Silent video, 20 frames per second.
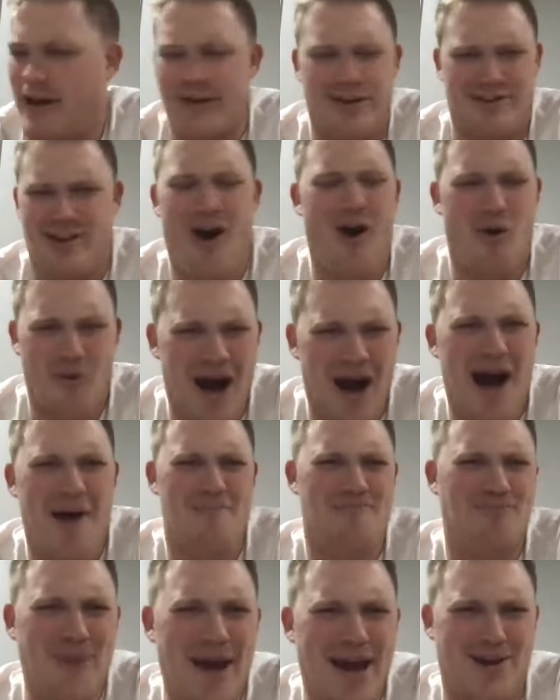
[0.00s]
no,
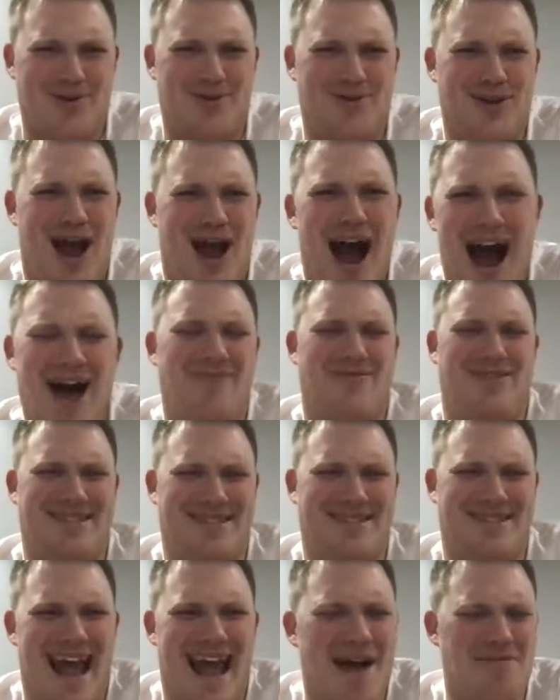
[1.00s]
I'm better.
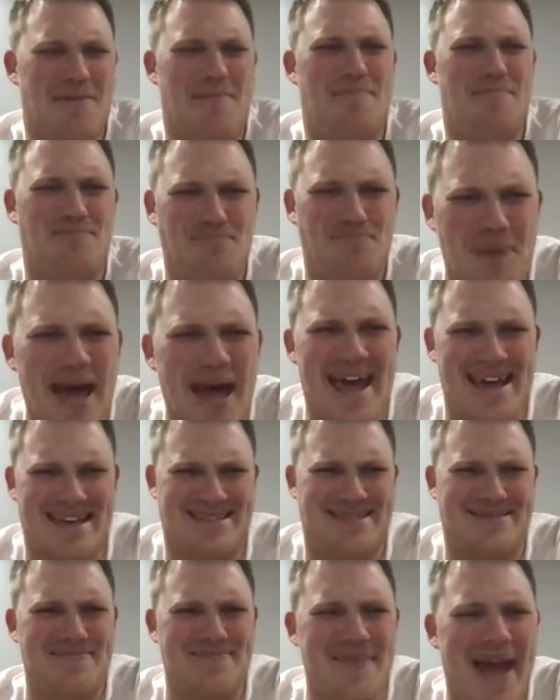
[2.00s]
Obviously, I'm the
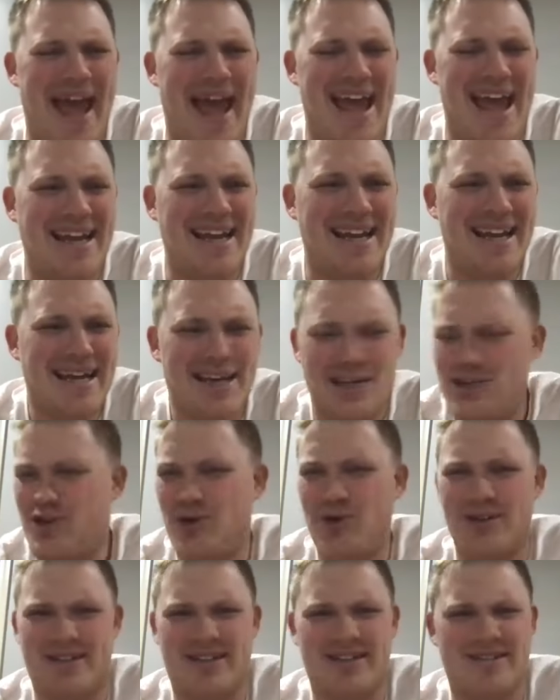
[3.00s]
best, man."
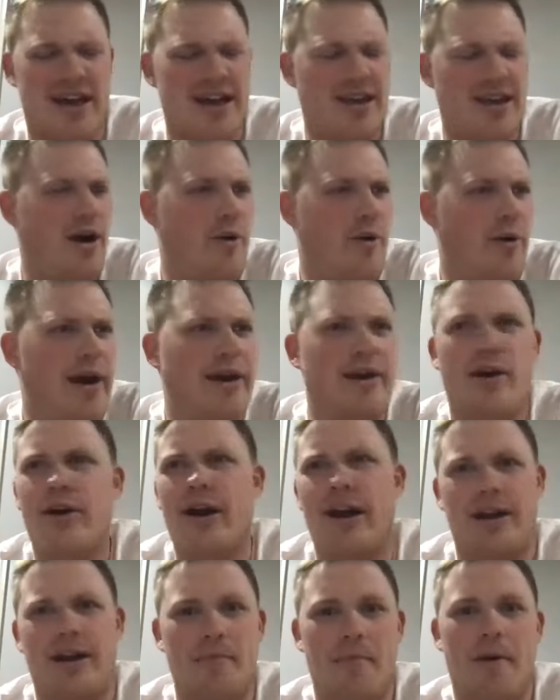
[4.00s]
Judas is like, "Yo, hey, y'all
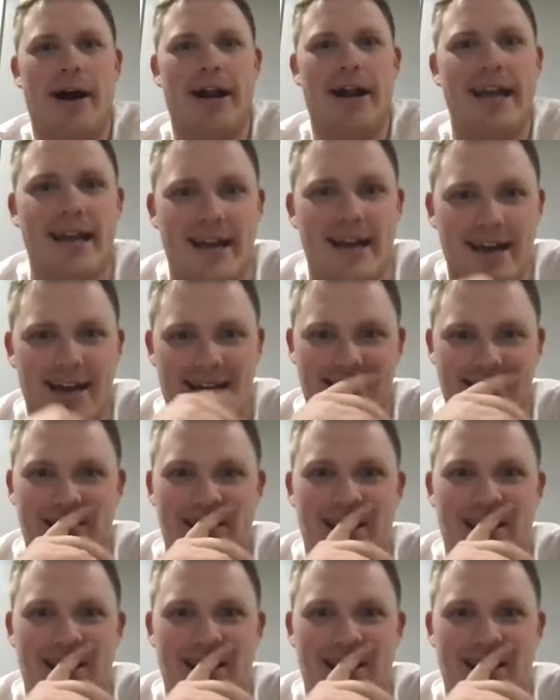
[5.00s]
got any money?" You